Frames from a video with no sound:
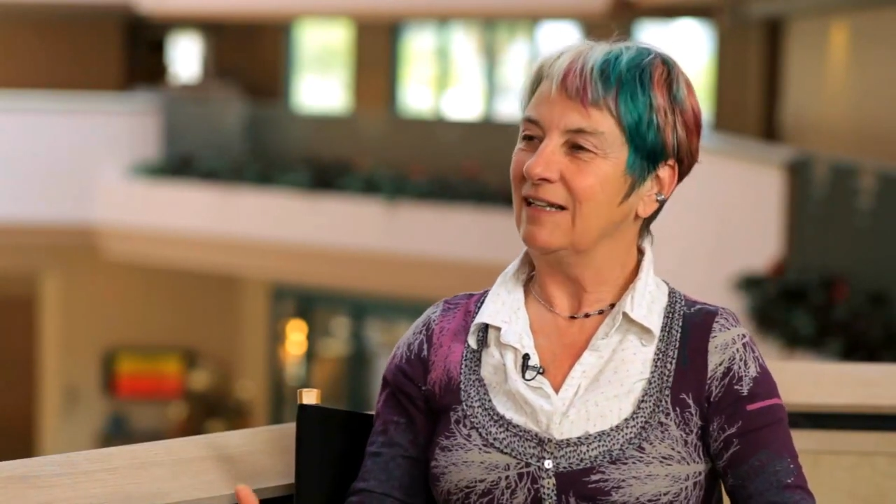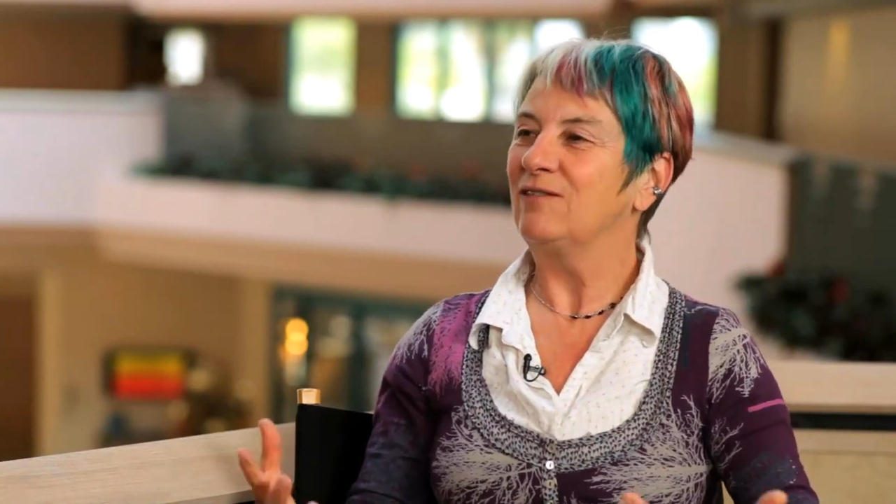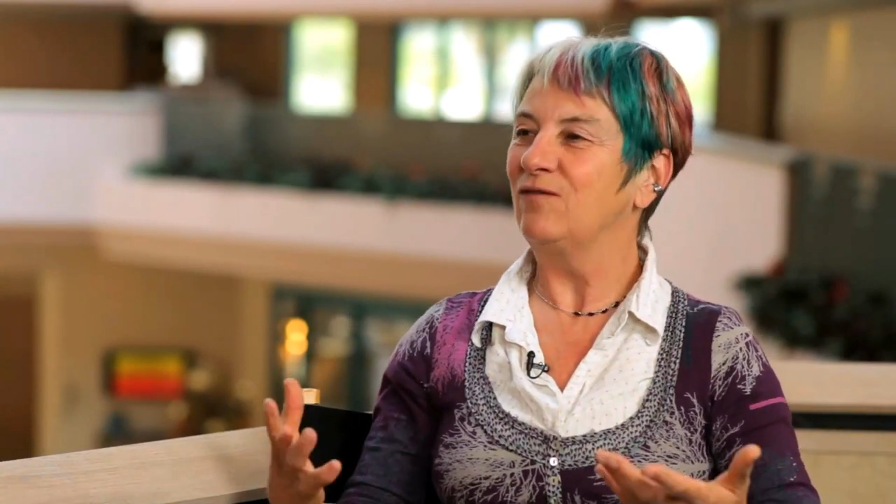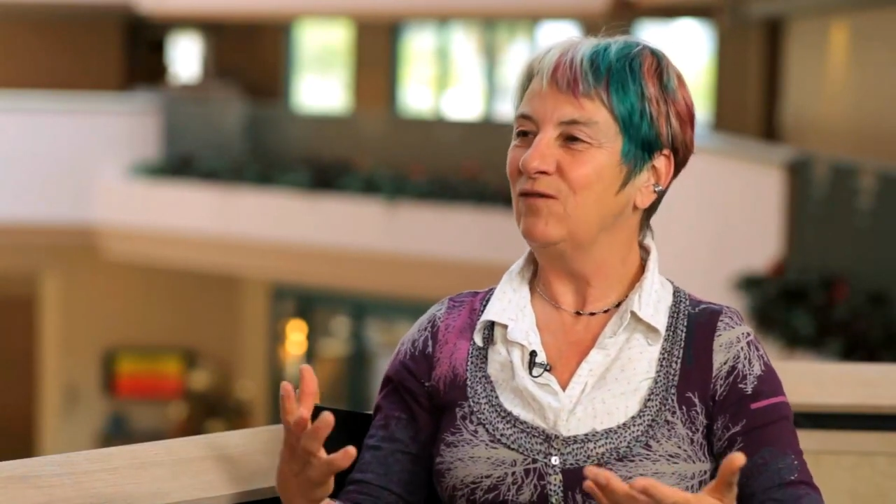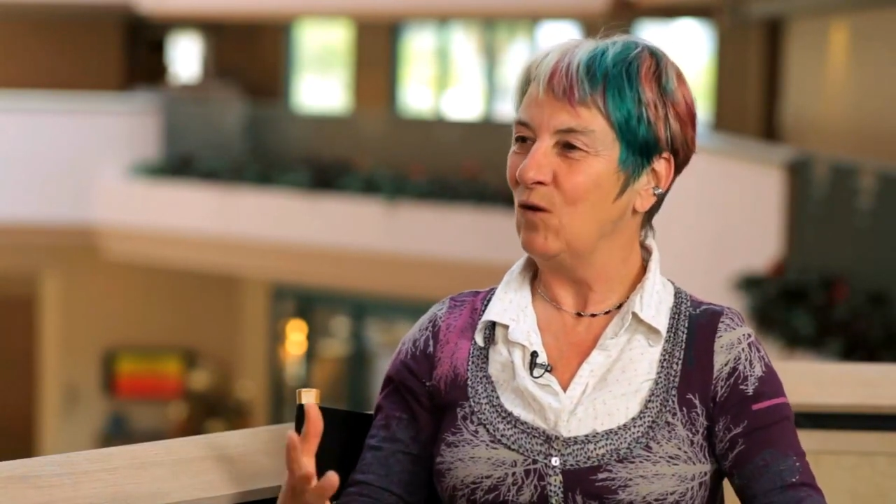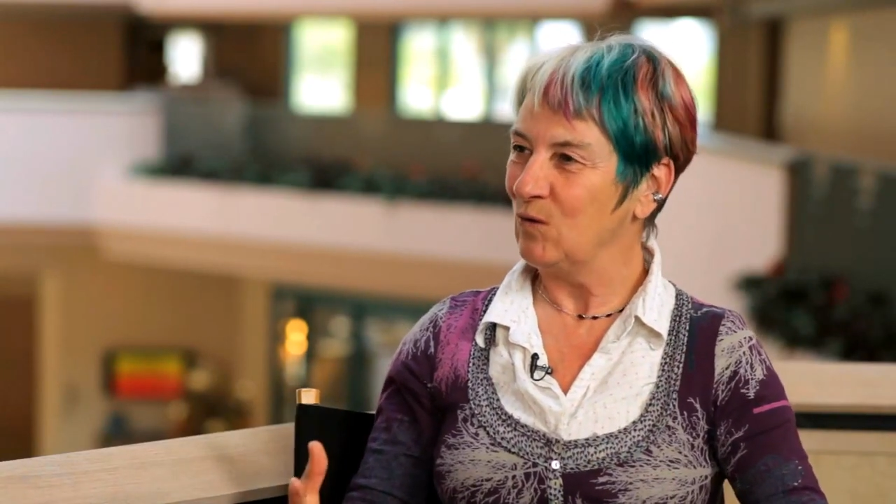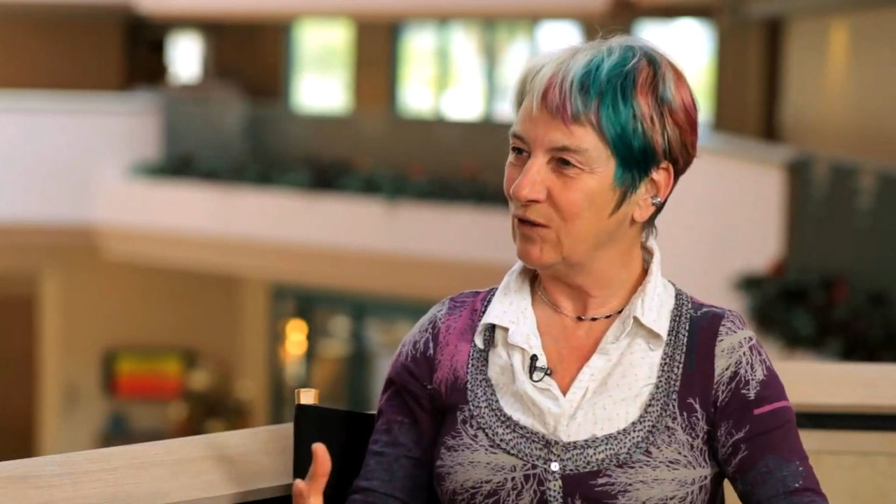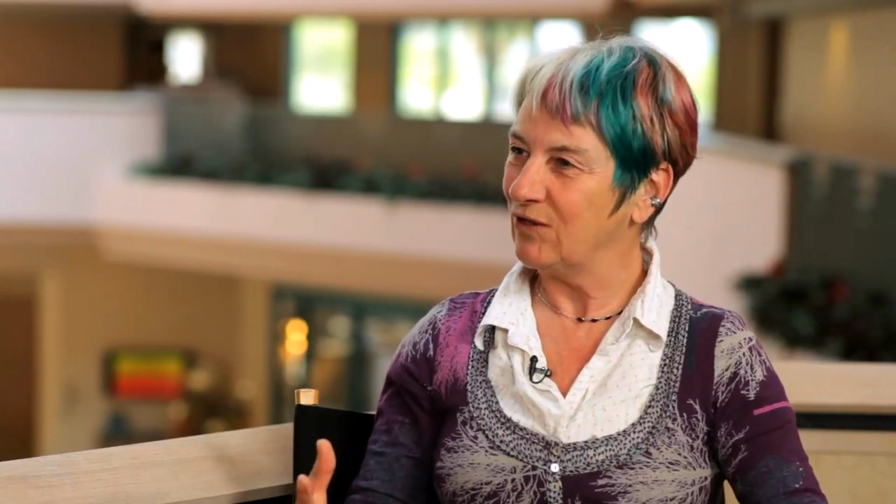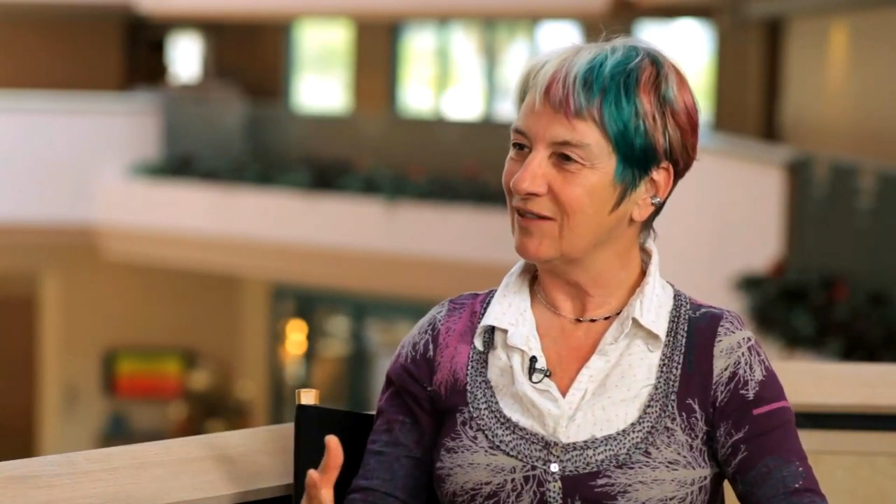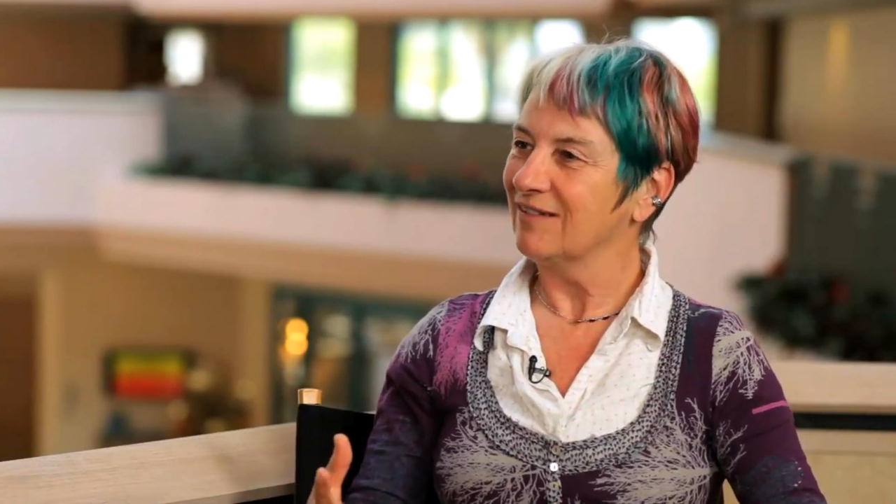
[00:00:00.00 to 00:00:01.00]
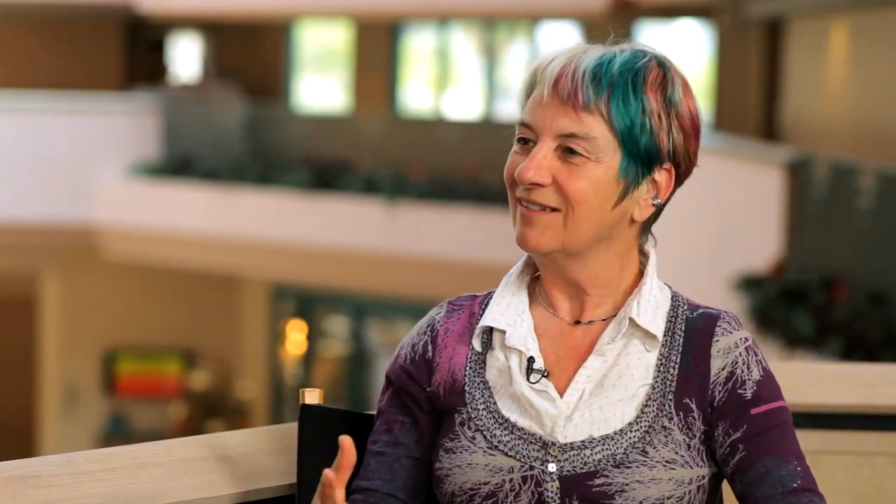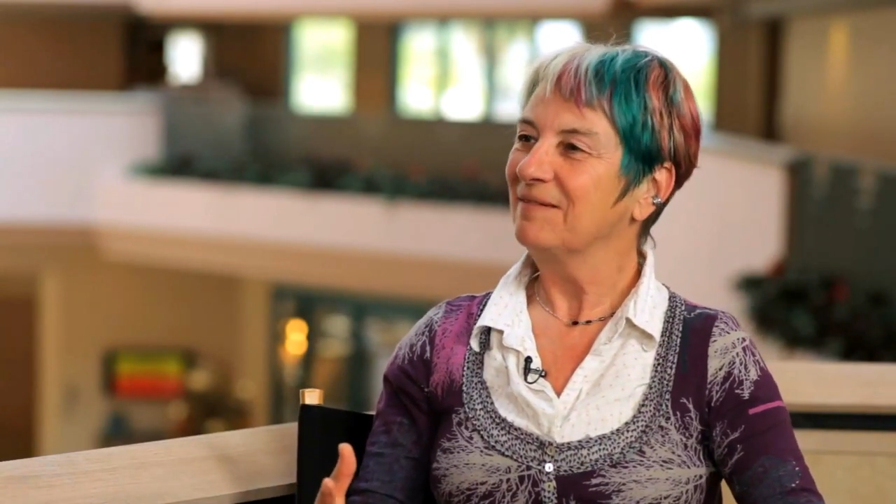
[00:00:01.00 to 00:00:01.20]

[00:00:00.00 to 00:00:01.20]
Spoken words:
this false